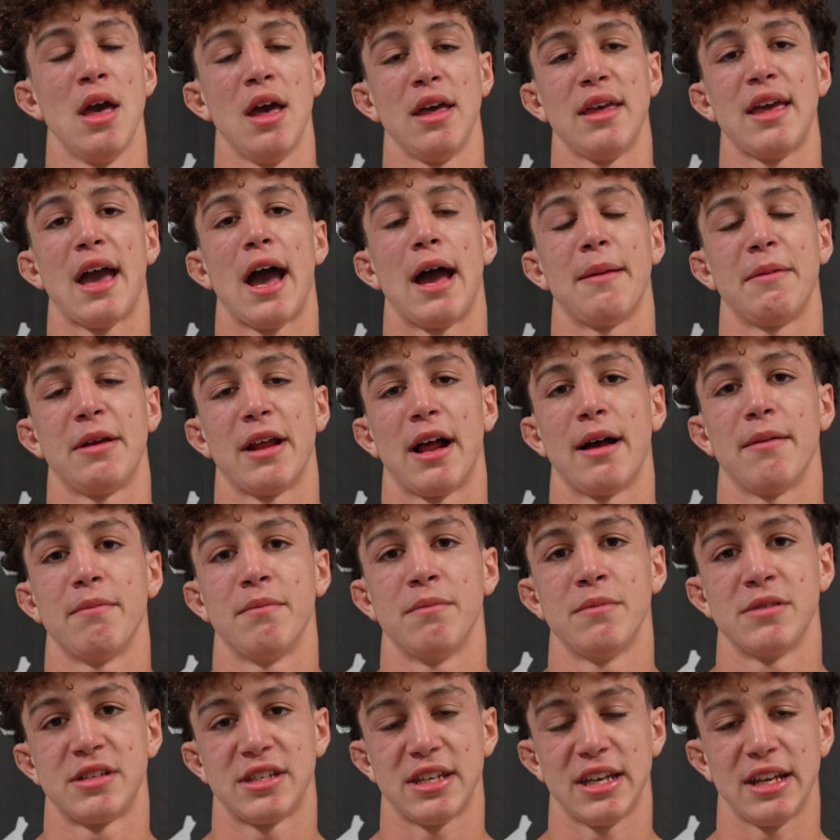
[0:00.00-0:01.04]
Yeah, I mean, I've
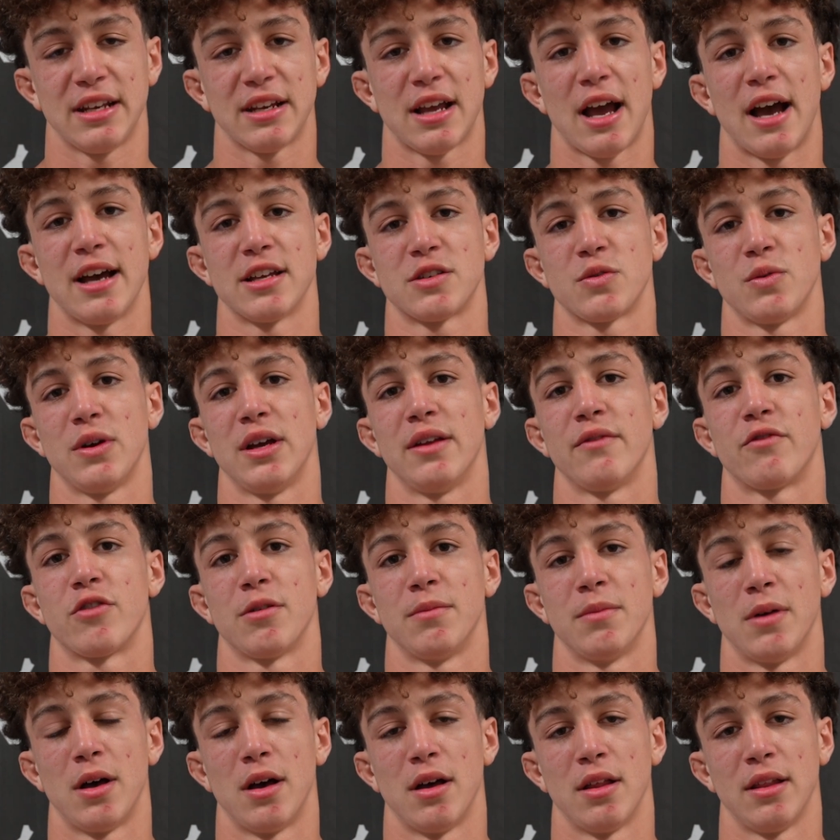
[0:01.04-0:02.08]
seen guys win
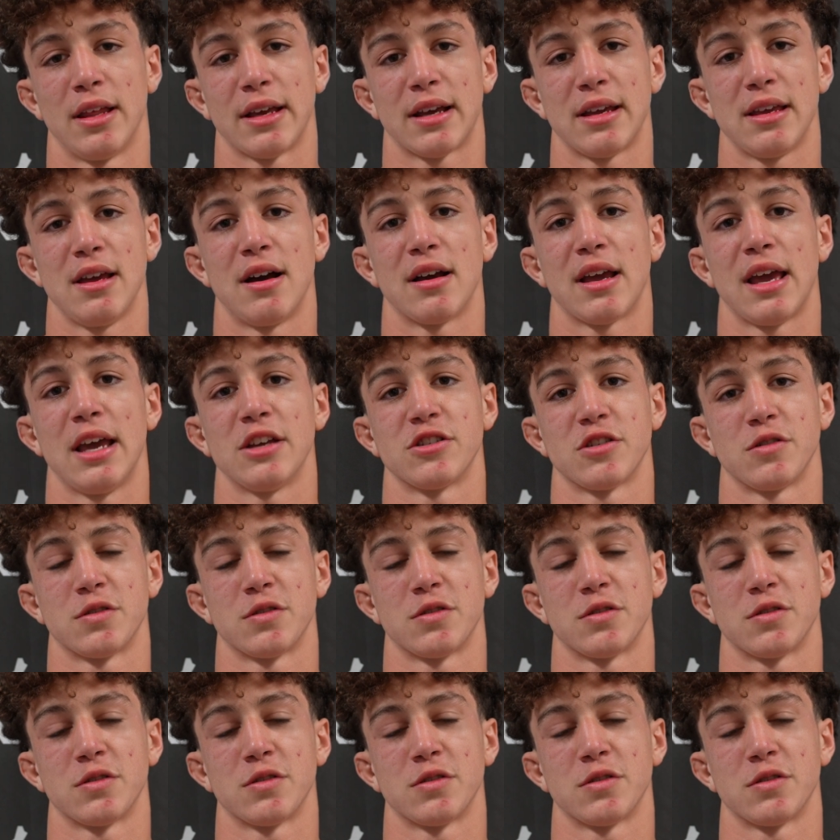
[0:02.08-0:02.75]
from like a young age.